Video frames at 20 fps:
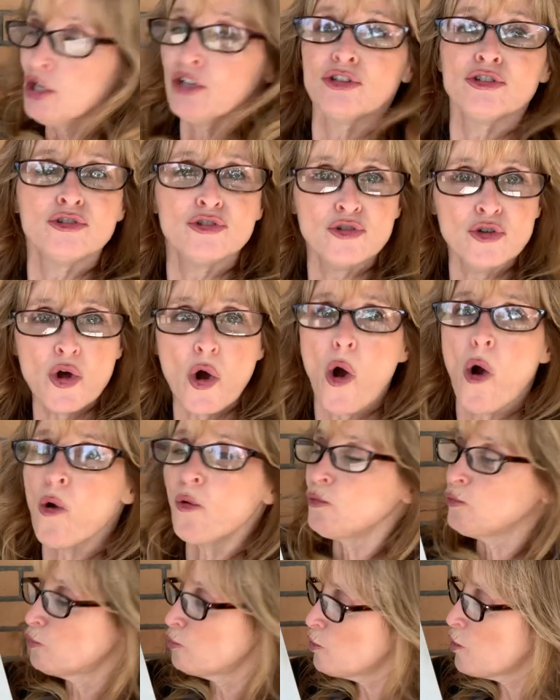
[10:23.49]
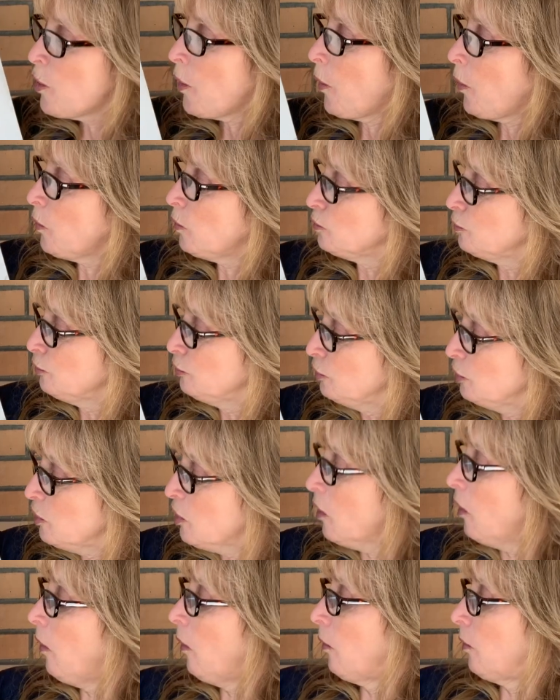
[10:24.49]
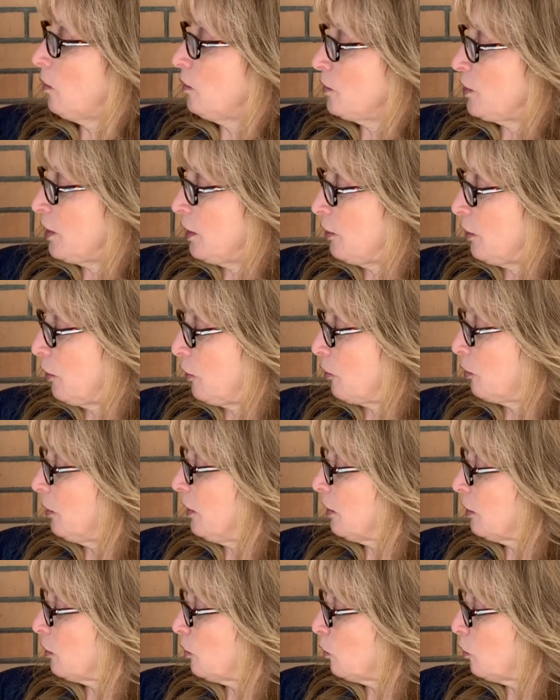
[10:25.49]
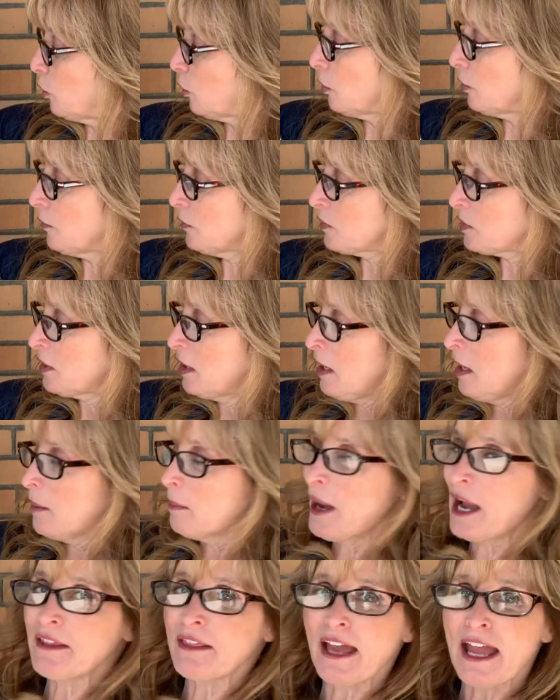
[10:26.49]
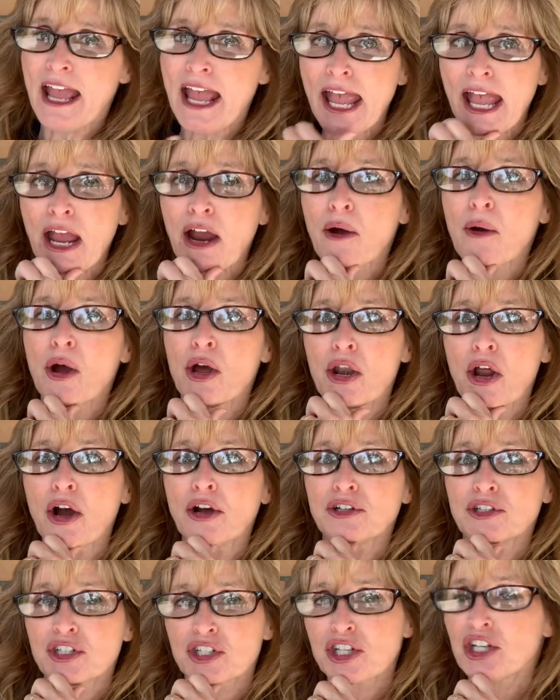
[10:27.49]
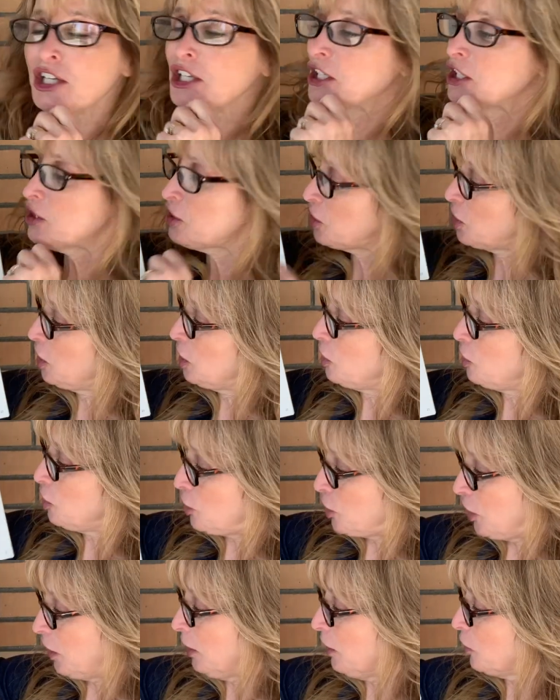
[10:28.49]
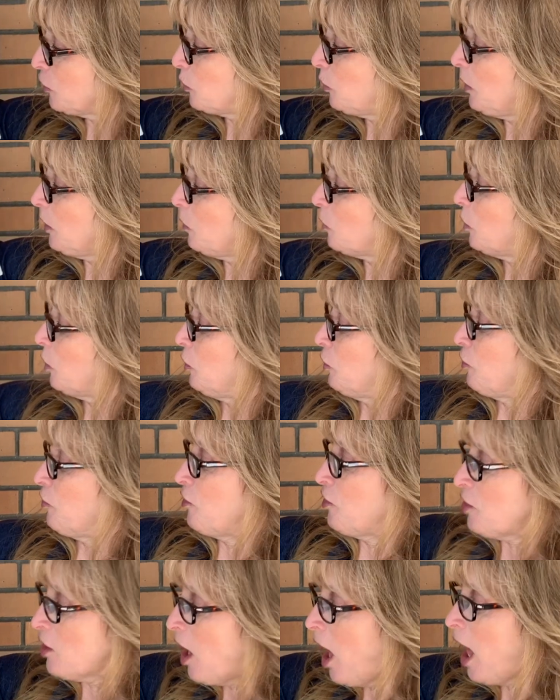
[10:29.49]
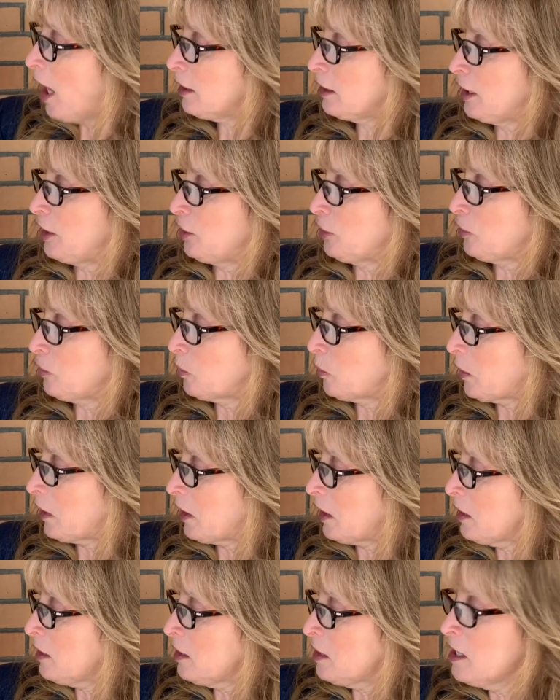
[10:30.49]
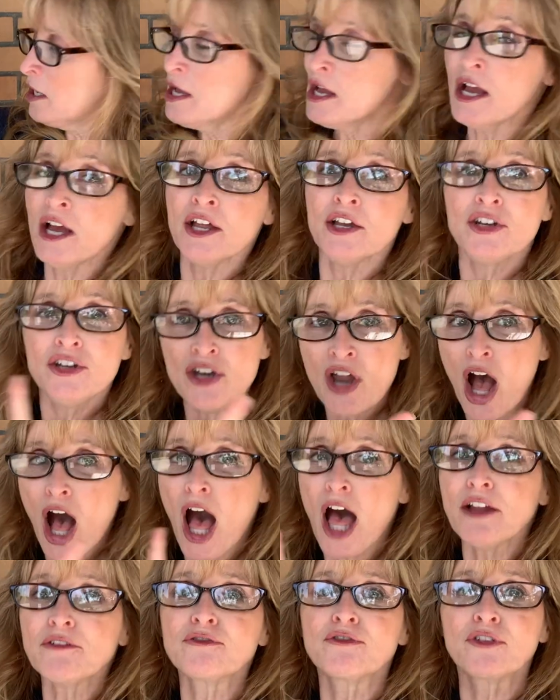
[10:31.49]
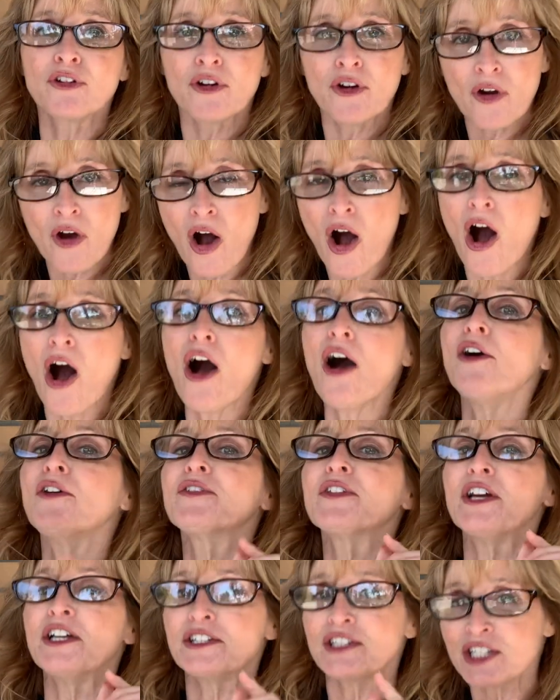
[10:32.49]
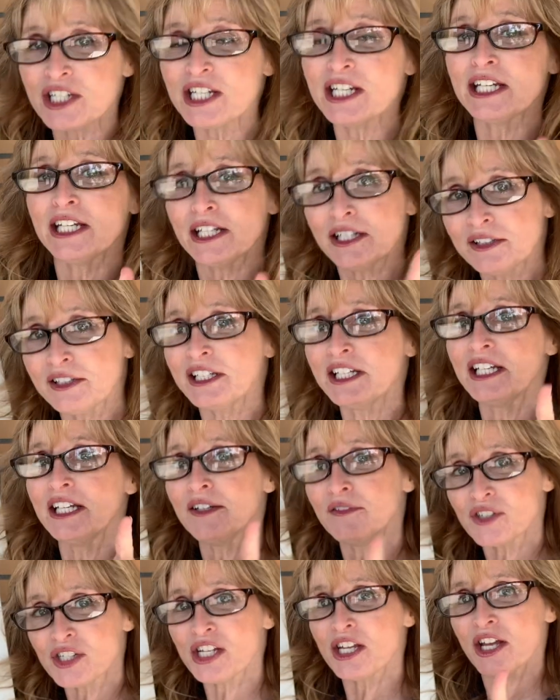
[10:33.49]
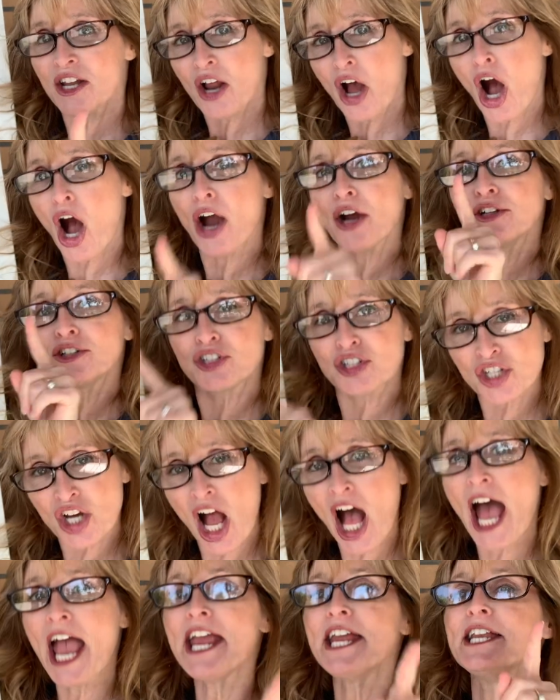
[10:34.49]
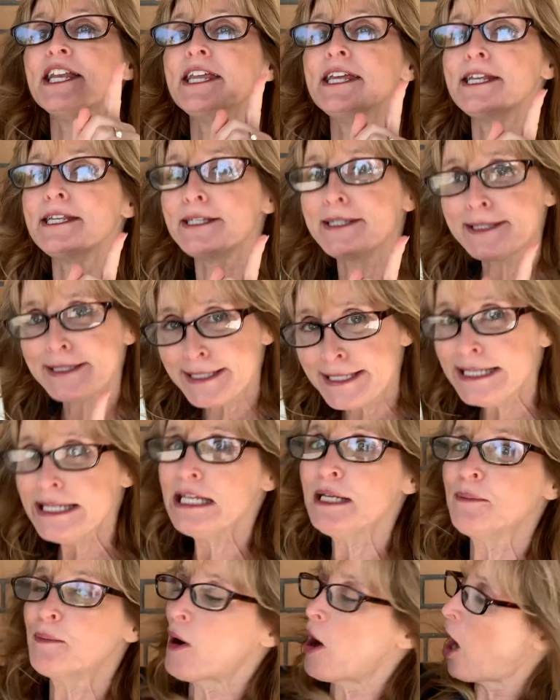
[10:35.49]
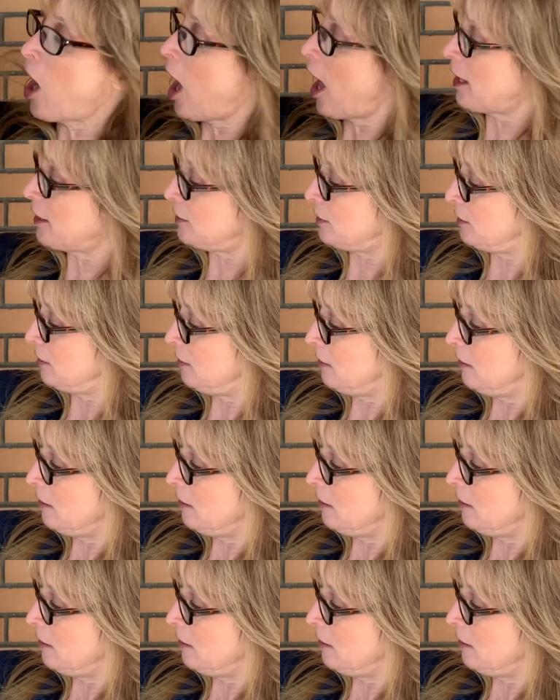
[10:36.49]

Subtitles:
"No, no, no," said the three little wolves. "By the hair on our chinny chin chins, we will not let you in. Not for all the tea leaves in our china teapot."